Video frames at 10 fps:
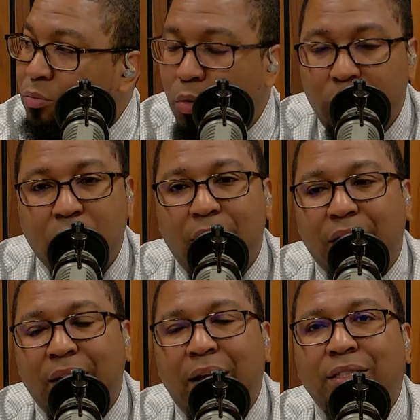Will we
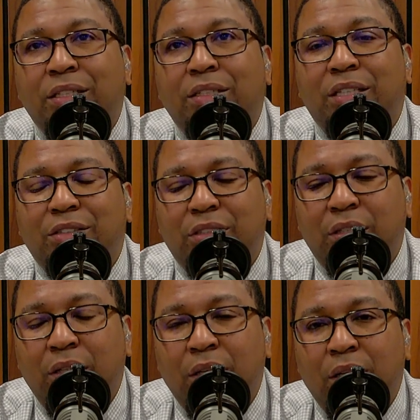recognize the
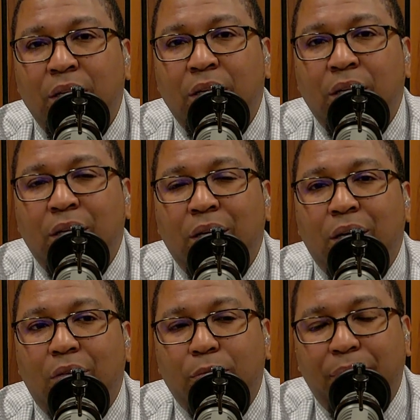necessity
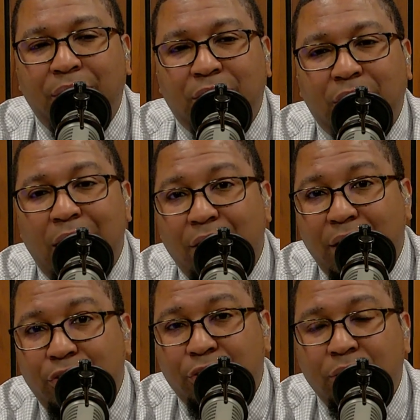of repentance in our
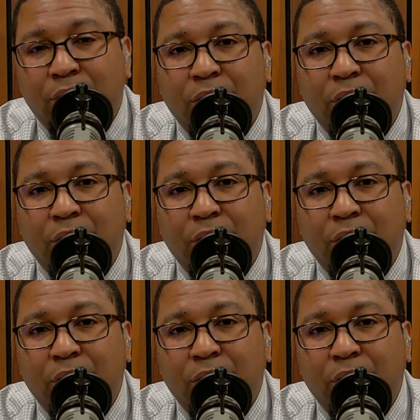nation?